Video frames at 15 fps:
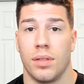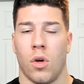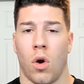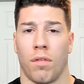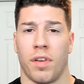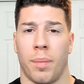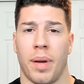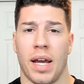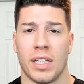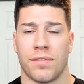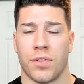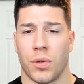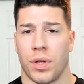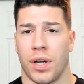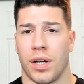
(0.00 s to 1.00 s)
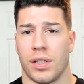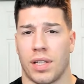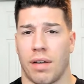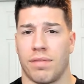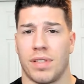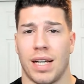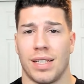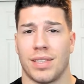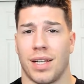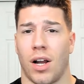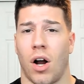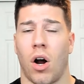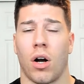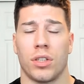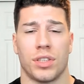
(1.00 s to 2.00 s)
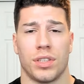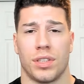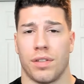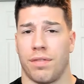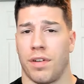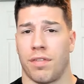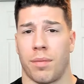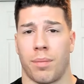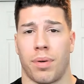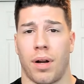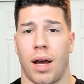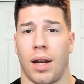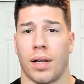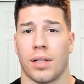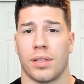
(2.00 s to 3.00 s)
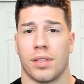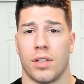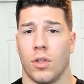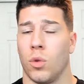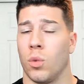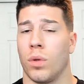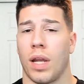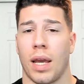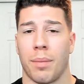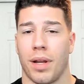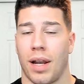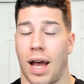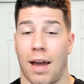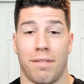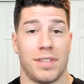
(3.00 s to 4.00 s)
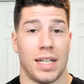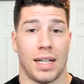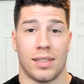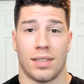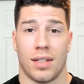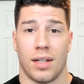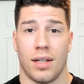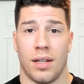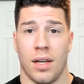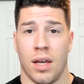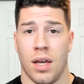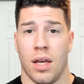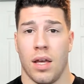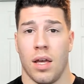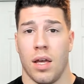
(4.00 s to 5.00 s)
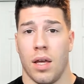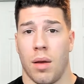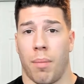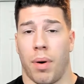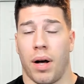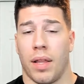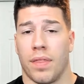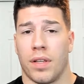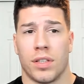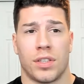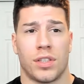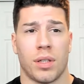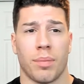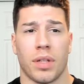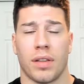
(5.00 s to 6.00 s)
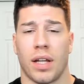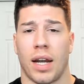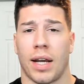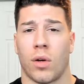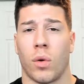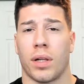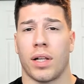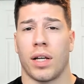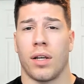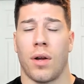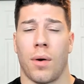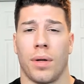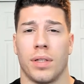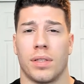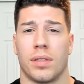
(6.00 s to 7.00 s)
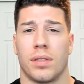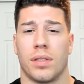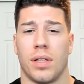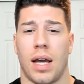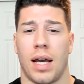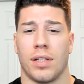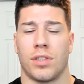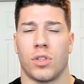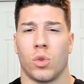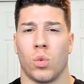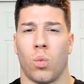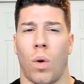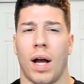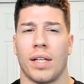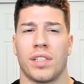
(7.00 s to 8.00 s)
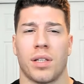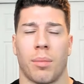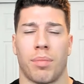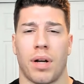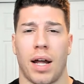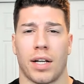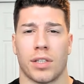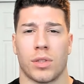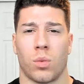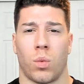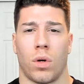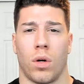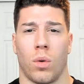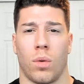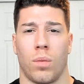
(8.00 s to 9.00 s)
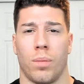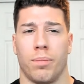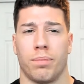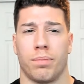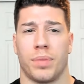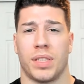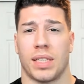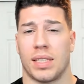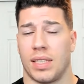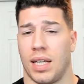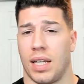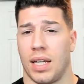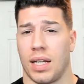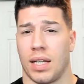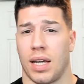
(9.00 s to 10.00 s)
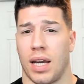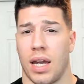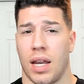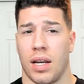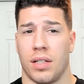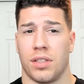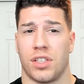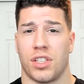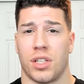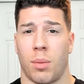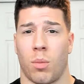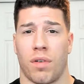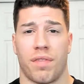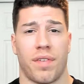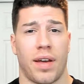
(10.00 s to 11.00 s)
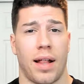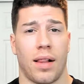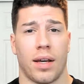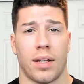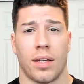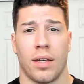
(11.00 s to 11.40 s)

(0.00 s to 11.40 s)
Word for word: Over the past few years, I've tested hundreds of different products. You name it, I've tested it. But there's something that I quickly noticed as to why some products were succeeding and some were failing.